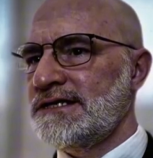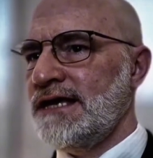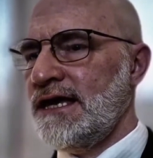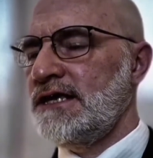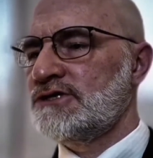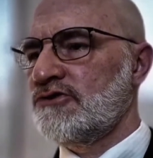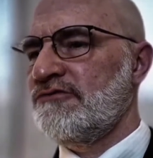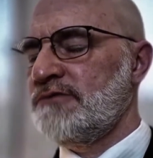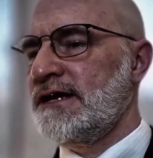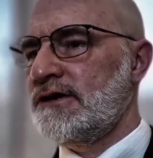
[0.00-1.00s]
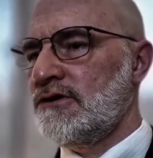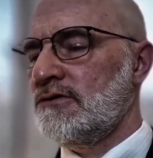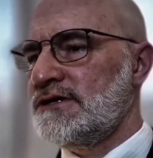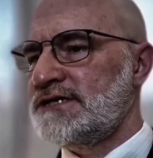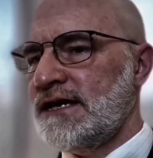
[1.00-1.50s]
any sort of plan at all.
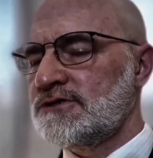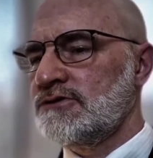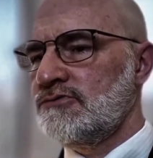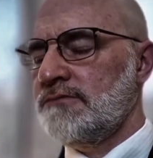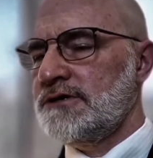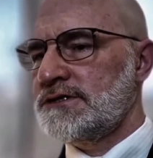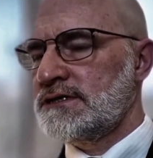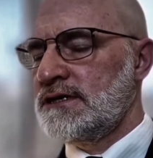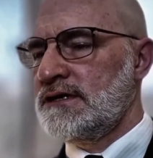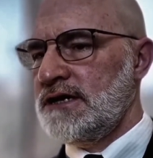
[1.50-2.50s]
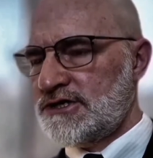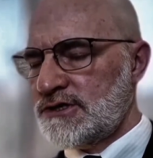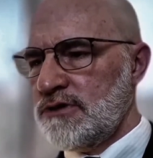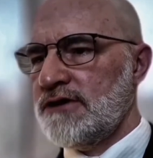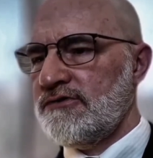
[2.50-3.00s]
It's absolute rubbish. It's a
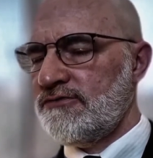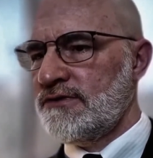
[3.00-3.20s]
bluff.